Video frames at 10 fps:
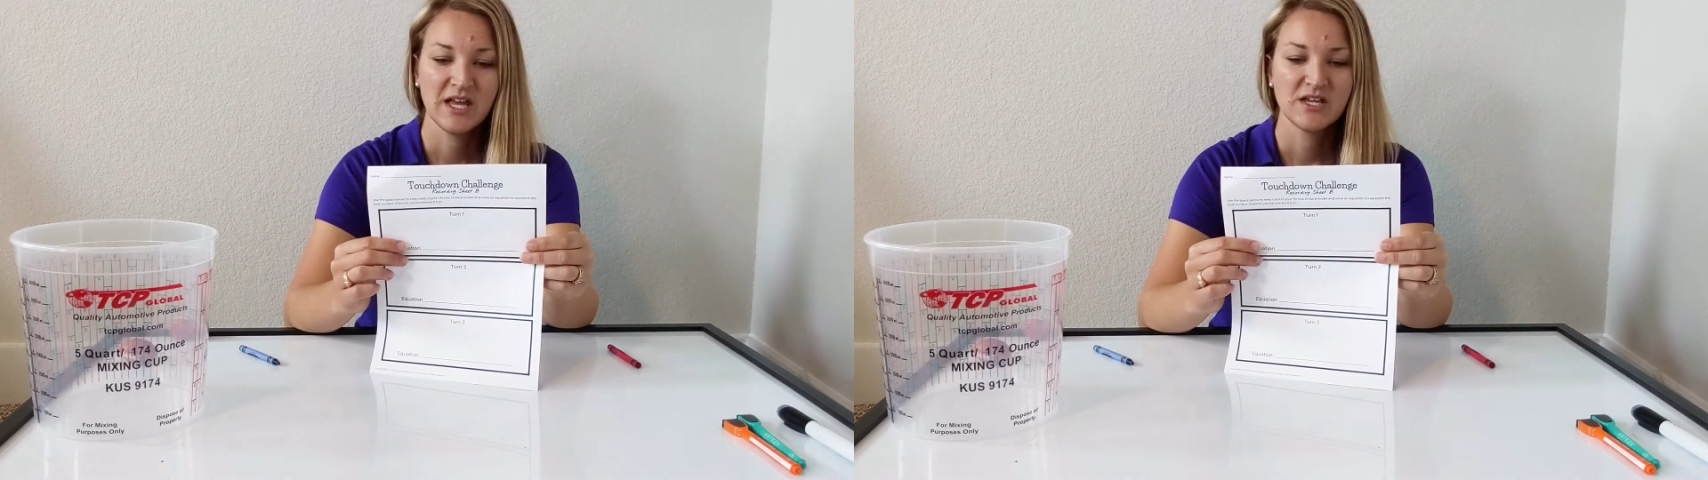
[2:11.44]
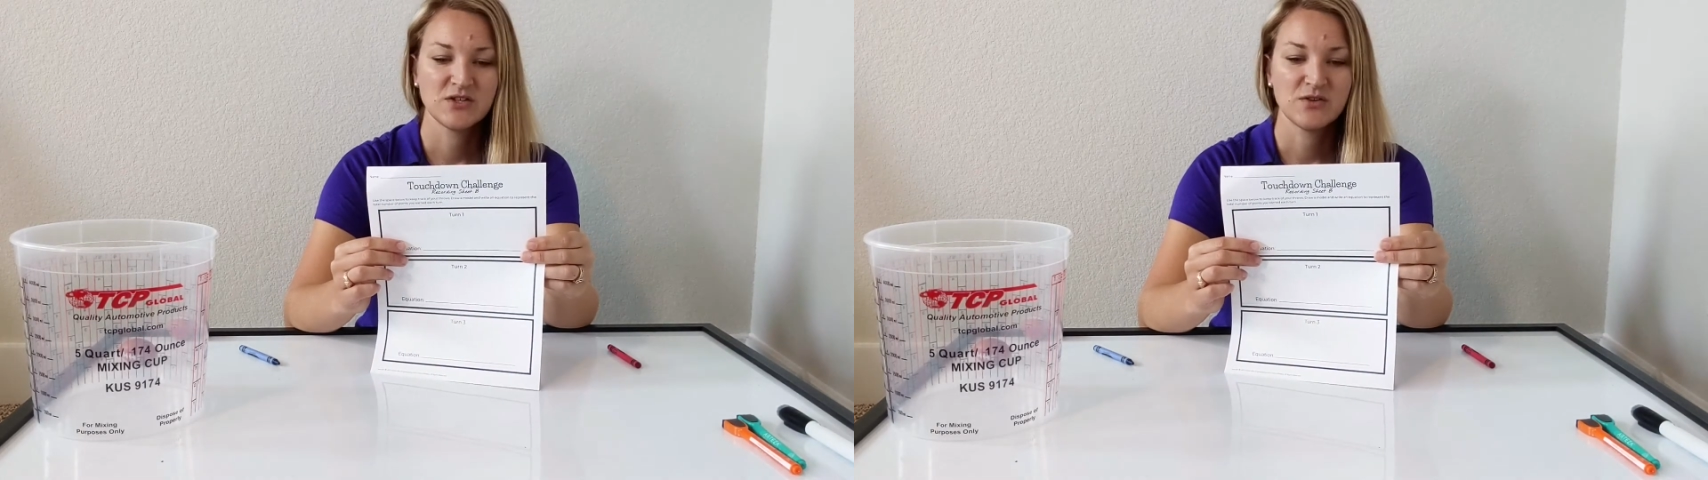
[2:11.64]

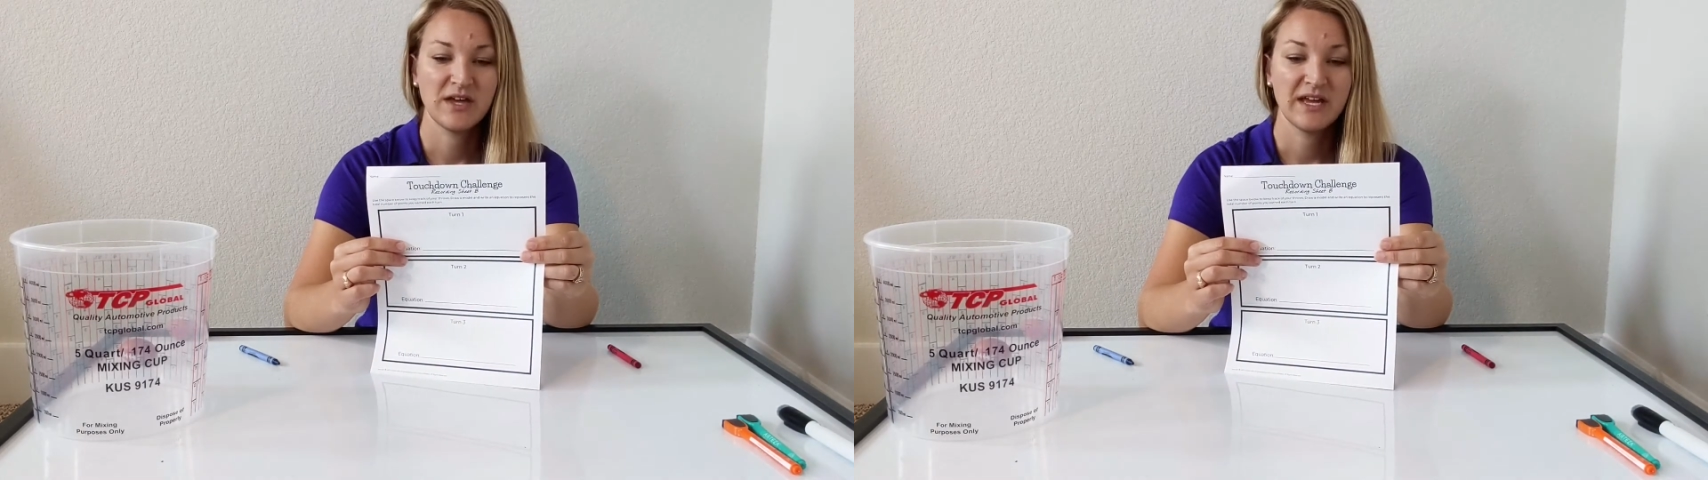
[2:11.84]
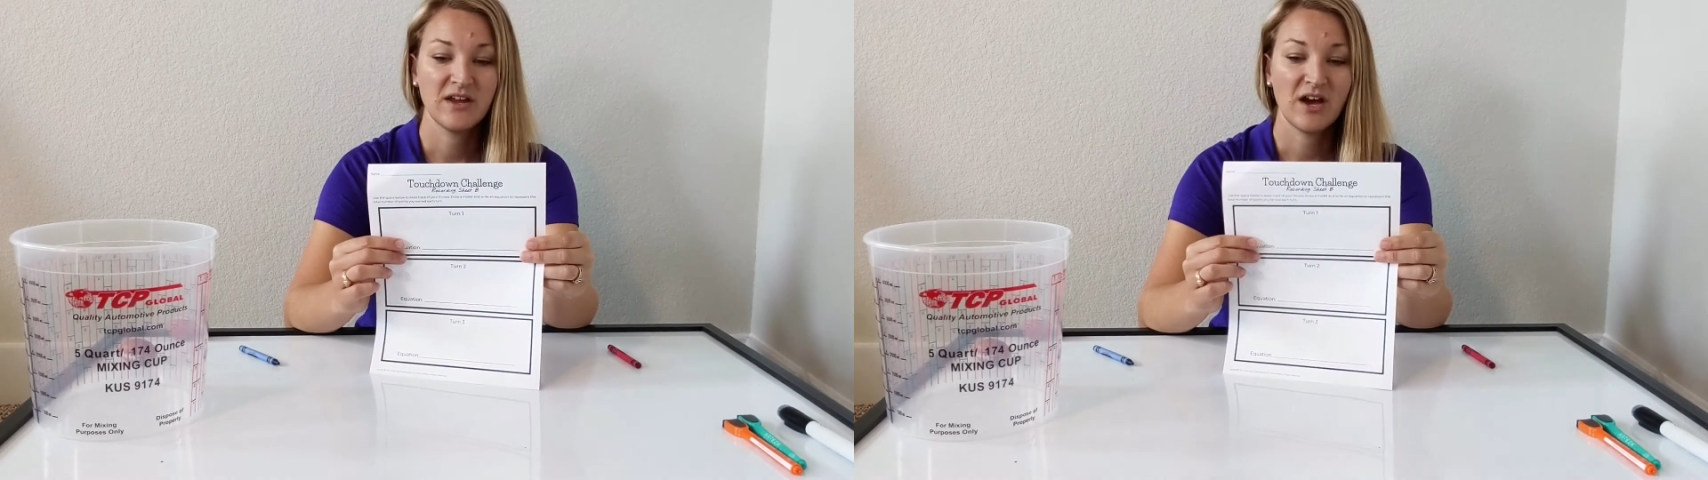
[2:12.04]
So
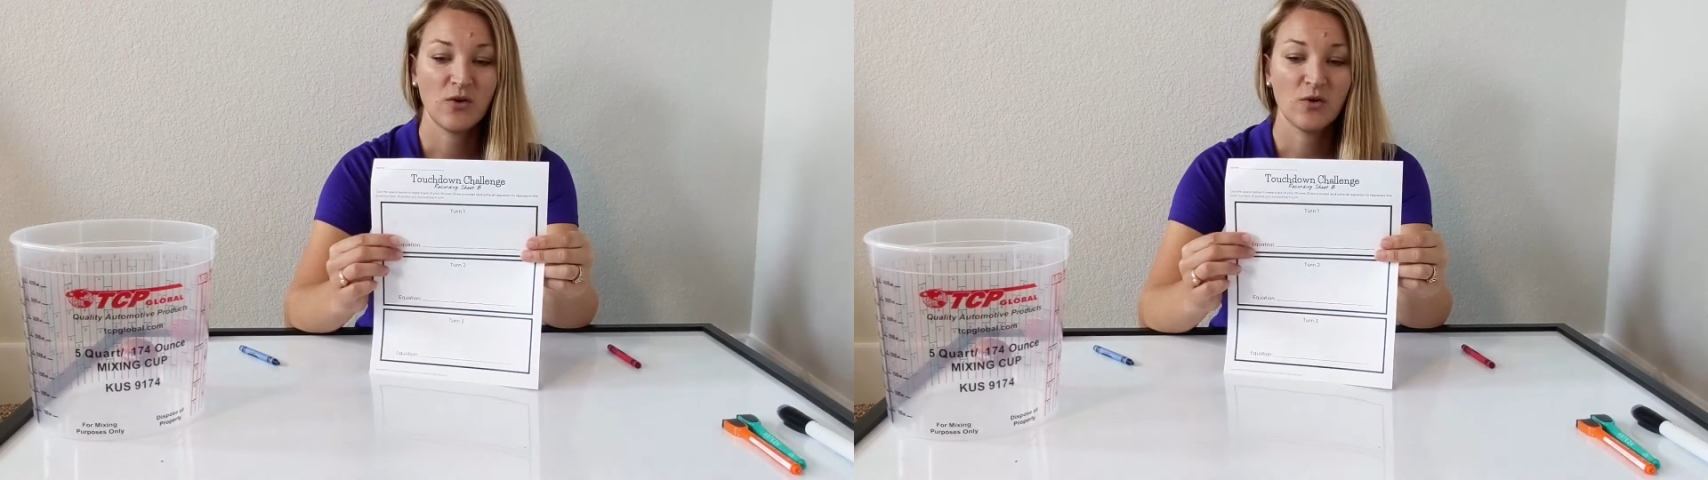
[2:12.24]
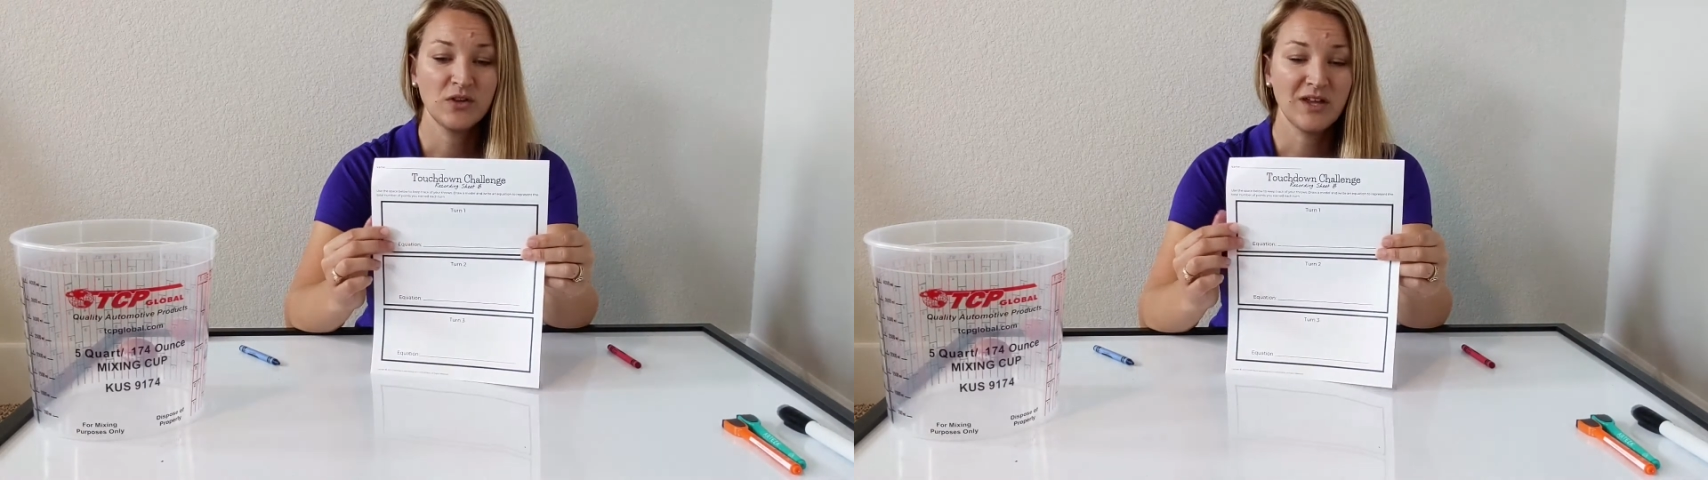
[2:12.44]
they not
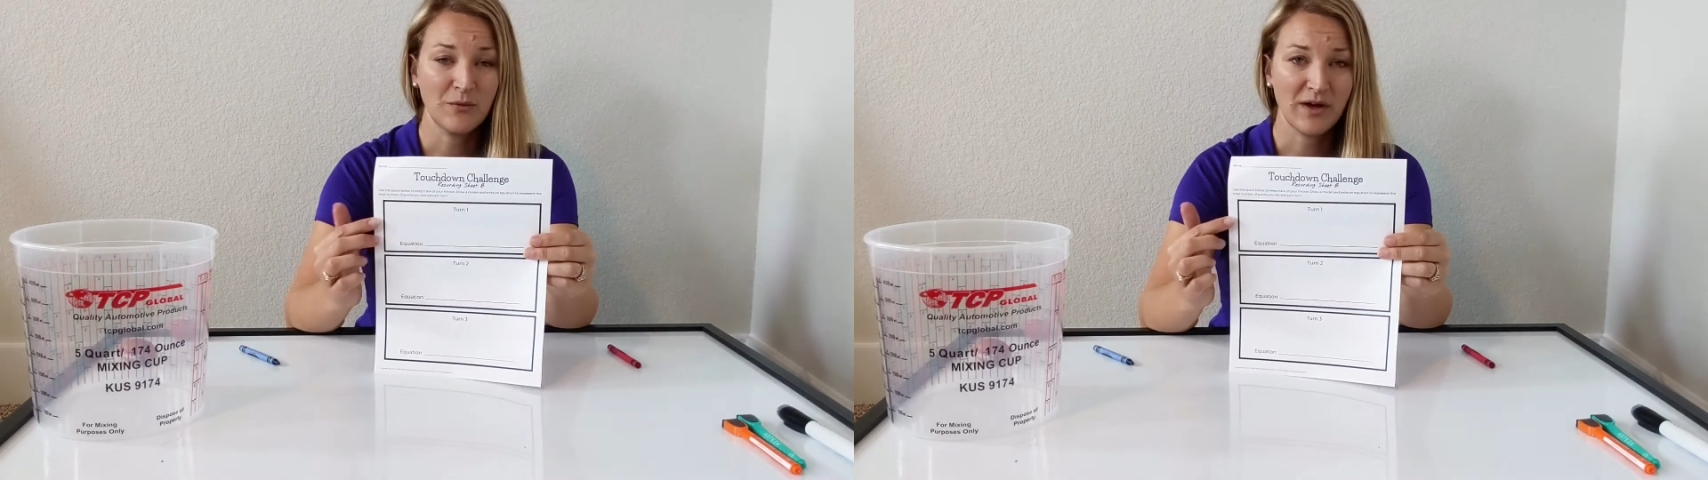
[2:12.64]
only will